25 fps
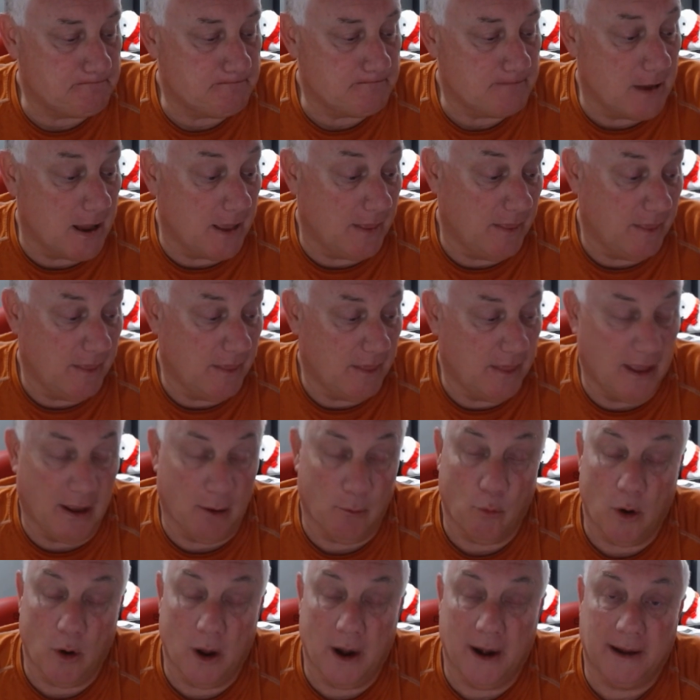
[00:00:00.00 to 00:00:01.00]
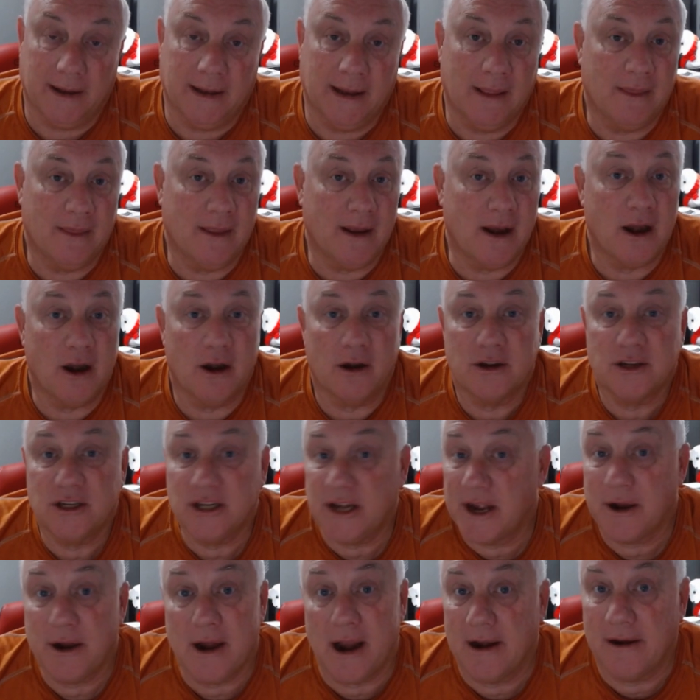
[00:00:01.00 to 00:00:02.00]
and they want to get their
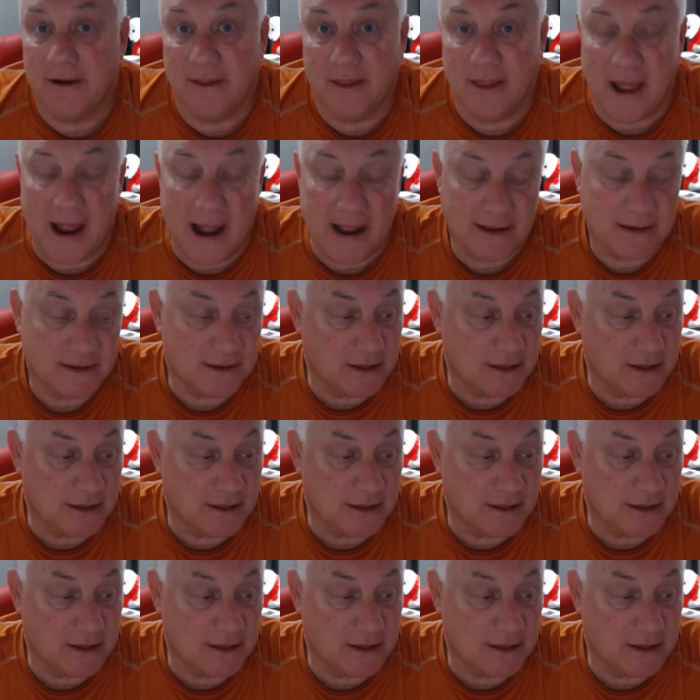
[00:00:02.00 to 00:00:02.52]
share out of that.